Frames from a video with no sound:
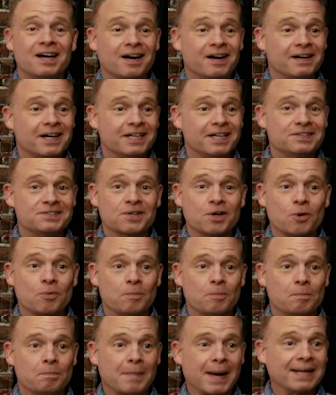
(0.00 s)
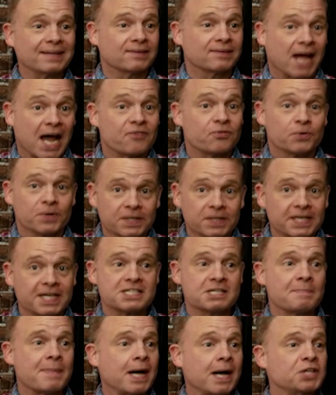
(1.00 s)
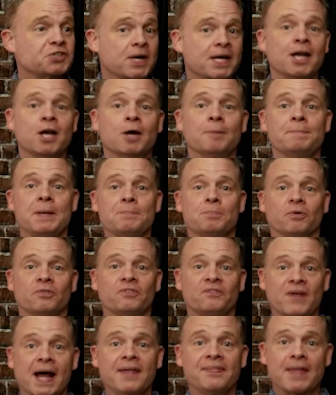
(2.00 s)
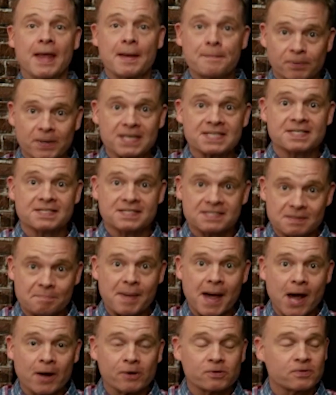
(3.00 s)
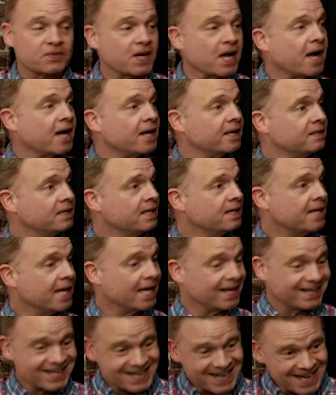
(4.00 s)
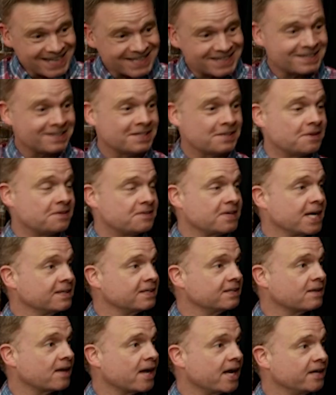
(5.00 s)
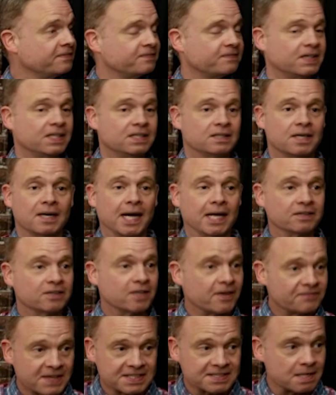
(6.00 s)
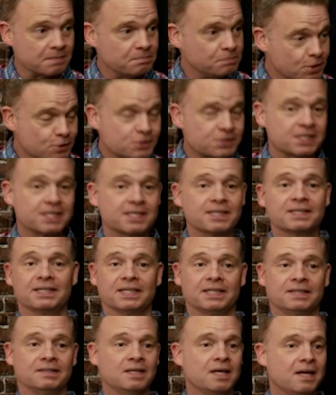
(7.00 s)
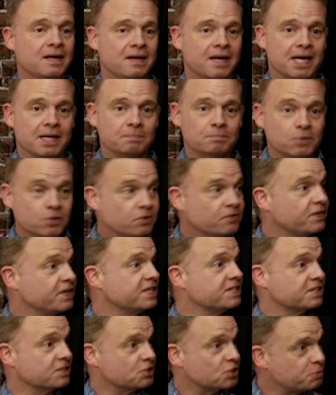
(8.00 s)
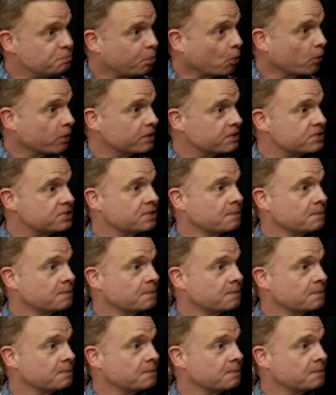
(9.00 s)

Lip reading: And so my life really is about trying to help people find that presence and power of God and connect it to their daily life. And I love things like music and movies and sports.